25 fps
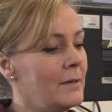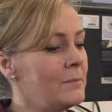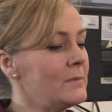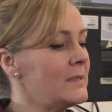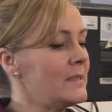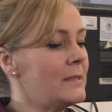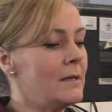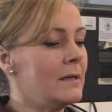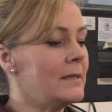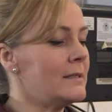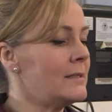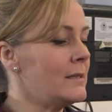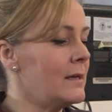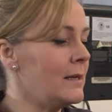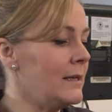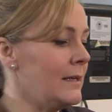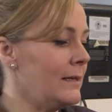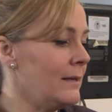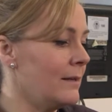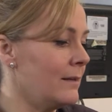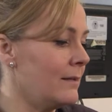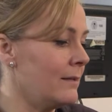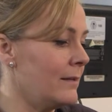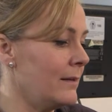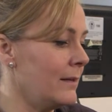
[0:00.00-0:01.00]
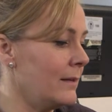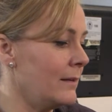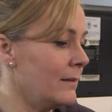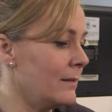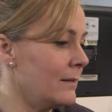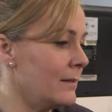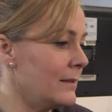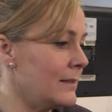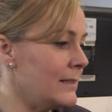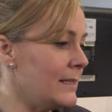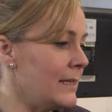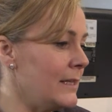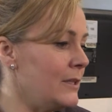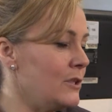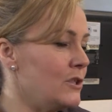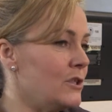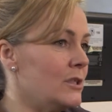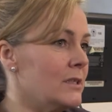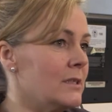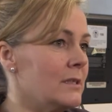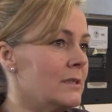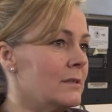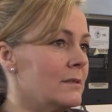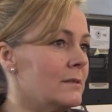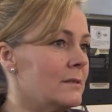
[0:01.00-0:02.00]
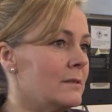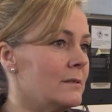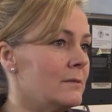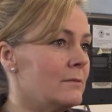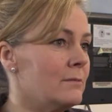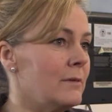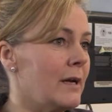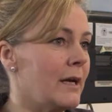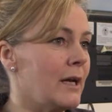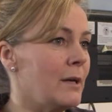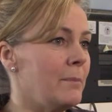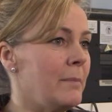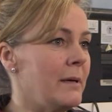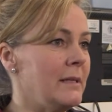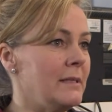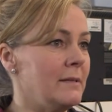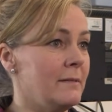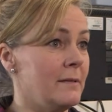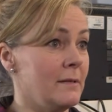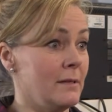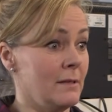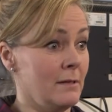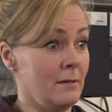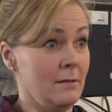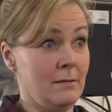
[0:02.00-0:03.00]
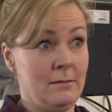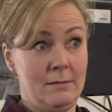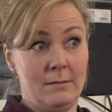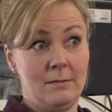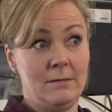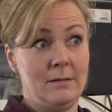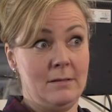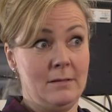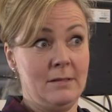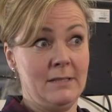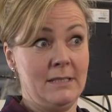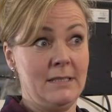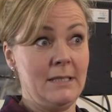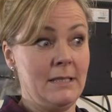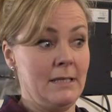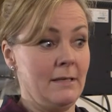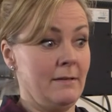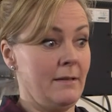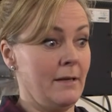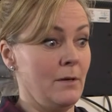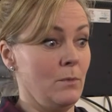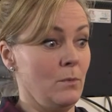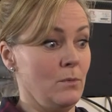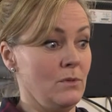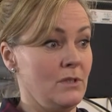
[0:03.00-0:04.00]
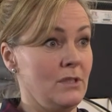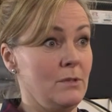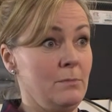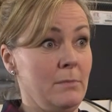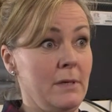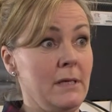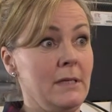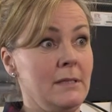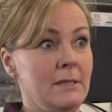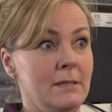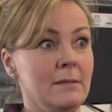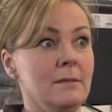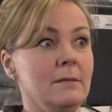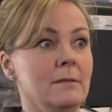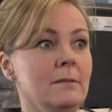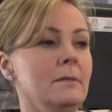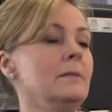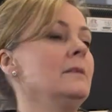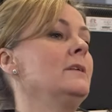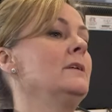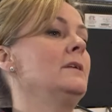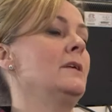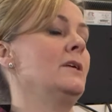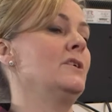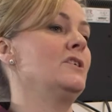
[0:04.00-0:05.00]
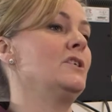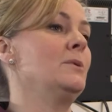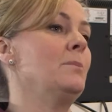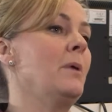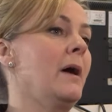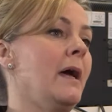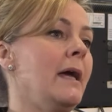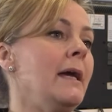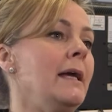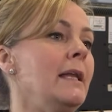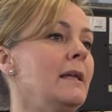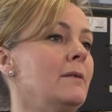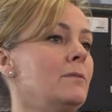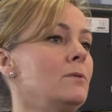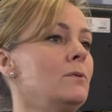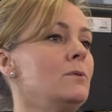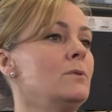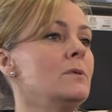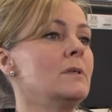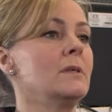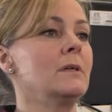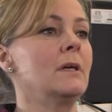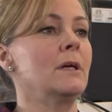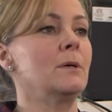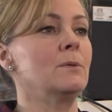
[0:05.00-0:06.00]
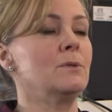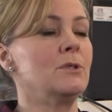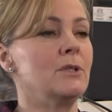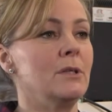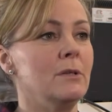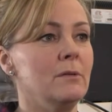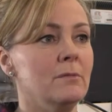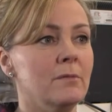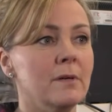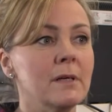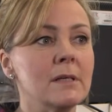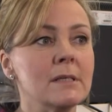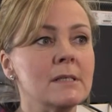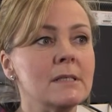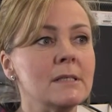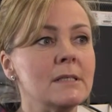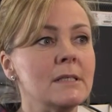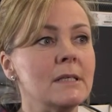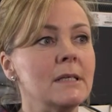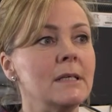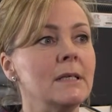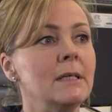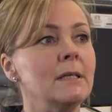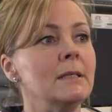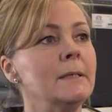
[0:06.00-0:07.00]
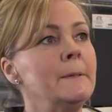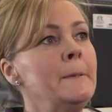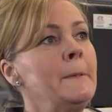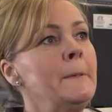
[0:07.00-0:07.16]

It was certainly nothing that the teachers had recommended that I did. They wanted me to, do my A-levels and go on to university,